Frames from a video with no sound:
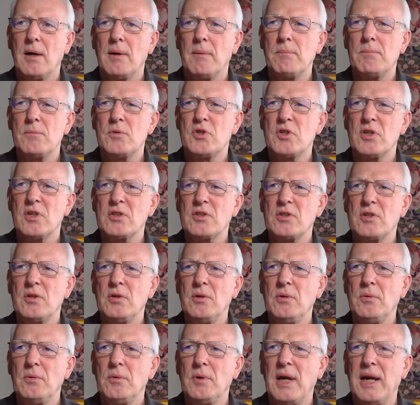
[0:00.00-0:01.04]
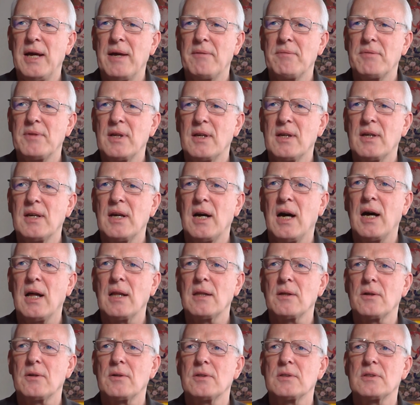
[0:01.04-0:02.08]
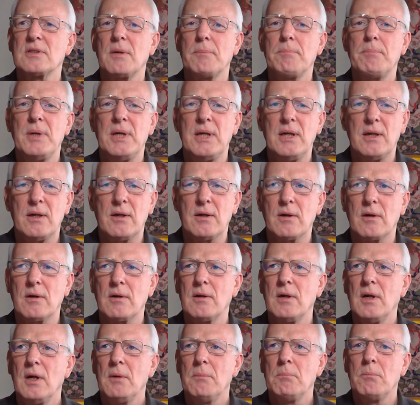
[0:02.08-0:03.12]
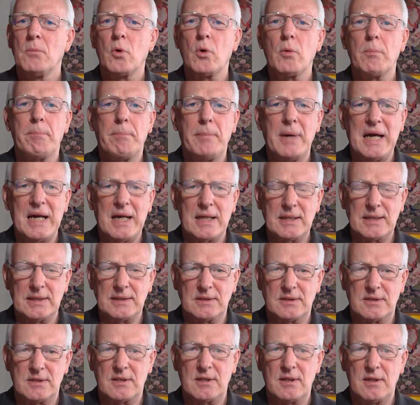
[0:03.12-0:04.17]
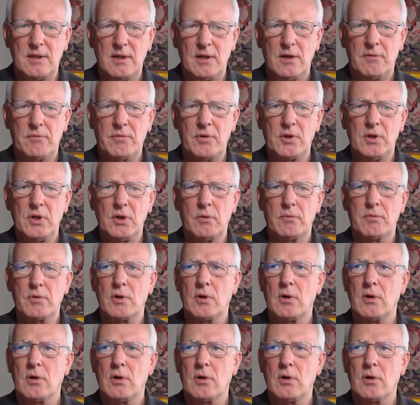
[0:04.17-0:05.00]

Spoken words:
just to have the colors appear more balanced for the overall